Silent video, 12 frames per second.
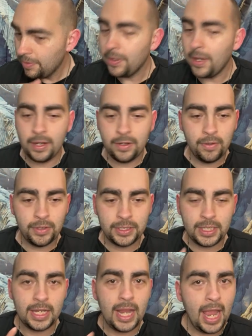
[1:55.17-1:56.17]
But I know there's
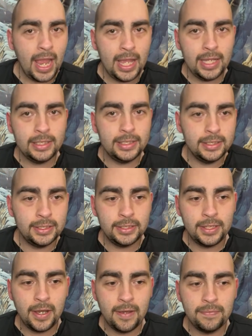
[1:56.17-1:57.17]
like hags and
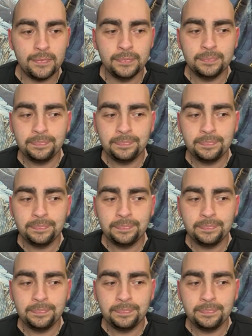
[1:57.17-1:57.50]
stuff.